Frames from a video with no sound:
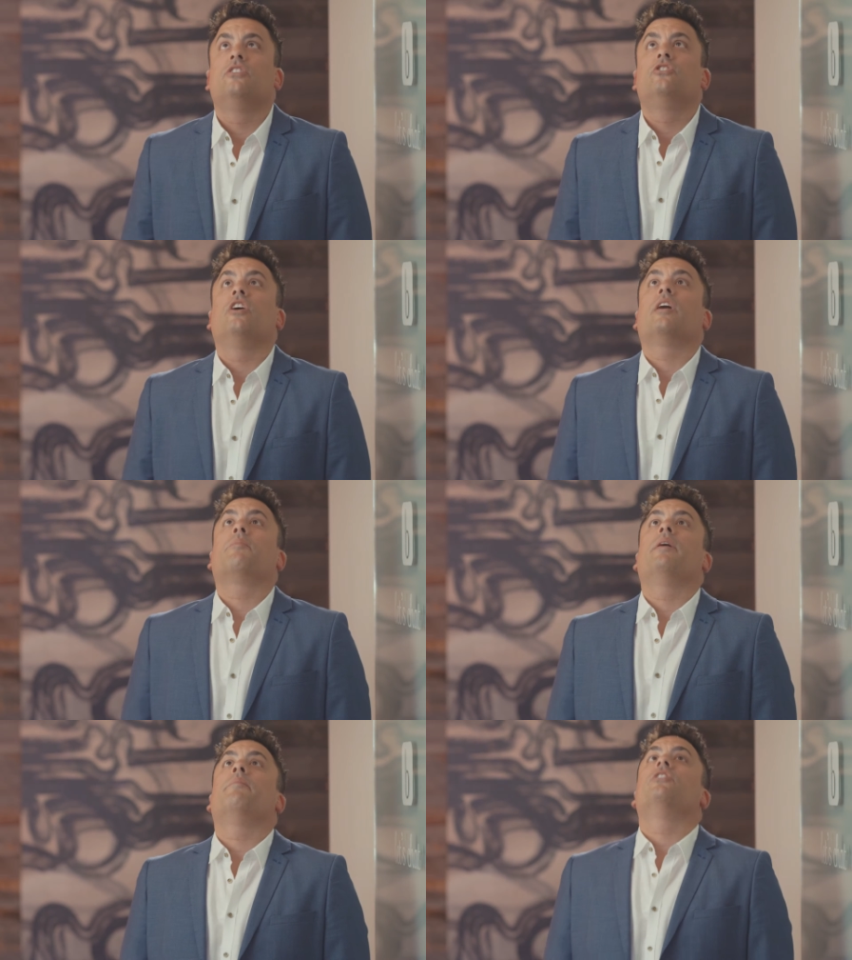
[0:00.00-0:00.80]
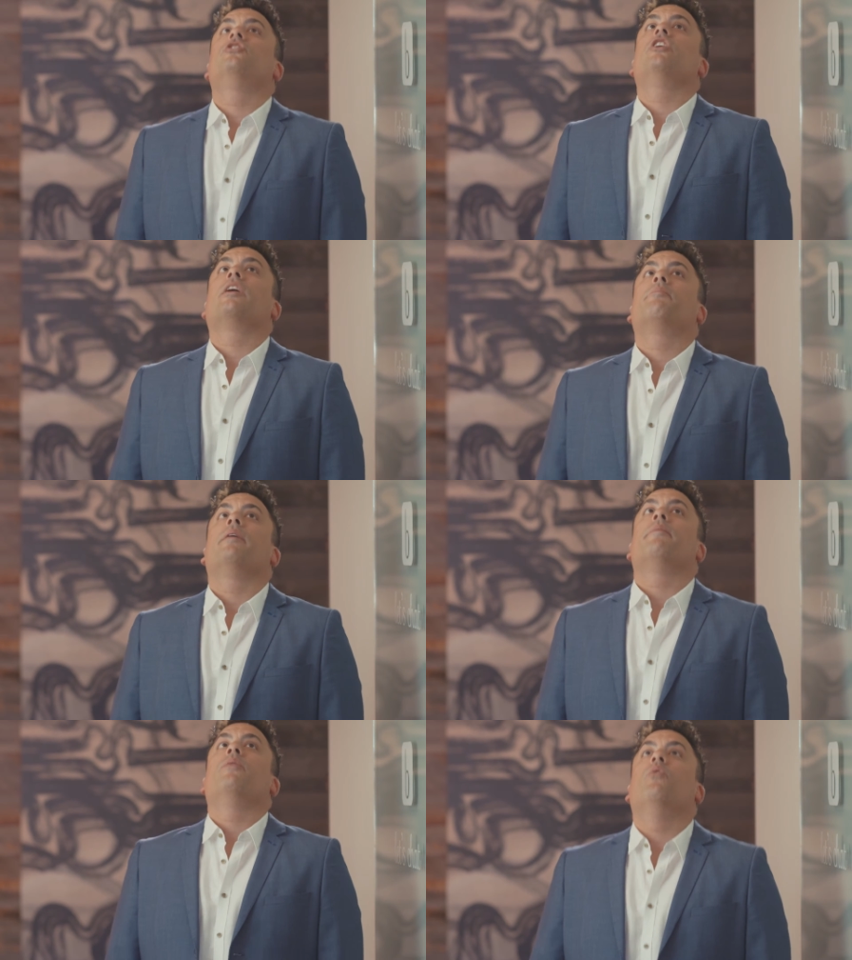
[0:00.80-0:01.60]
Check, baby, check,
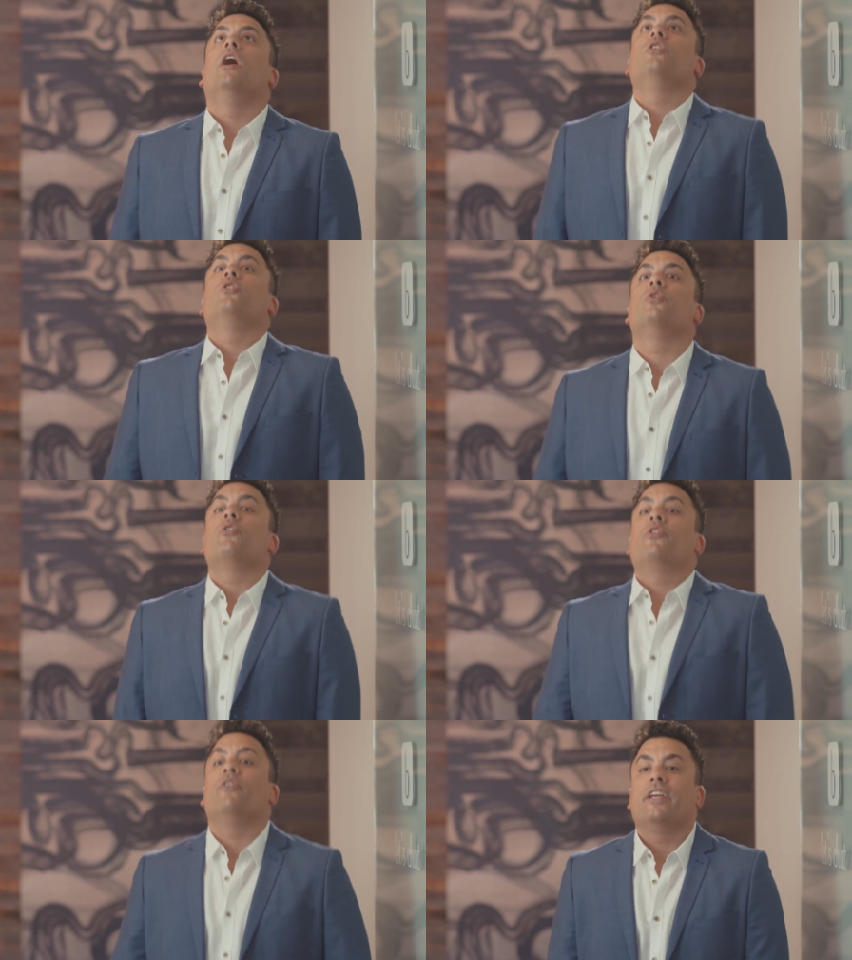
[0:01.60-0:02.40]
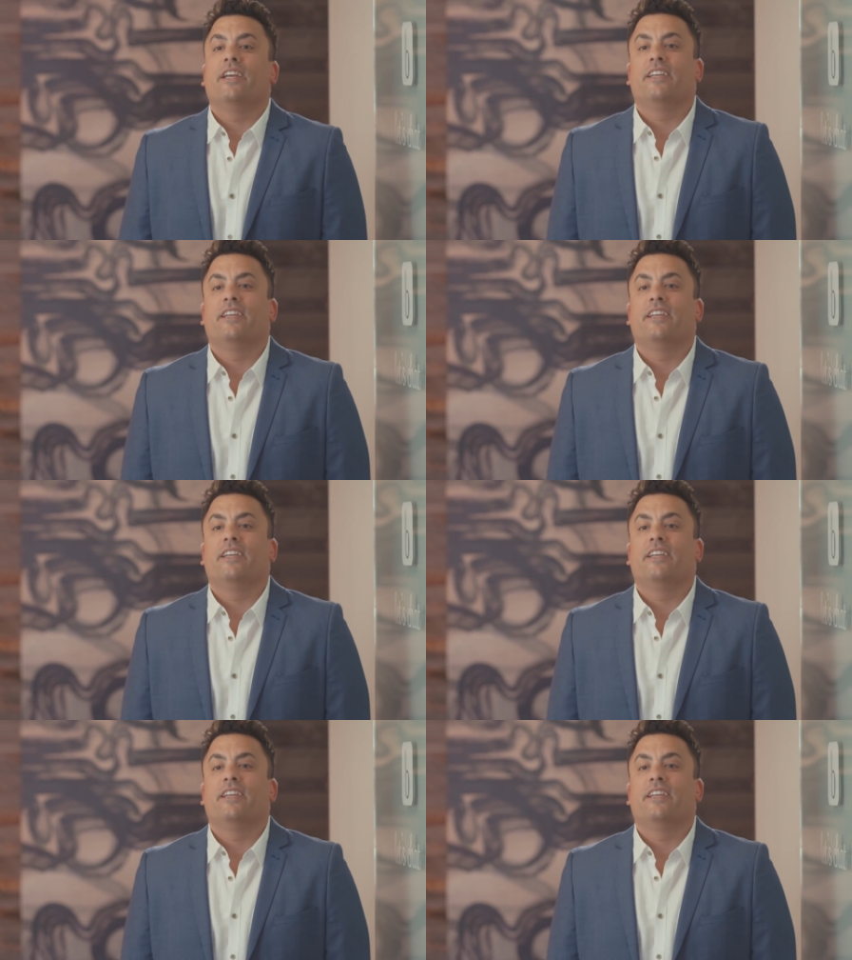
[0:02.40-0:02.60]
baby. One, two, three.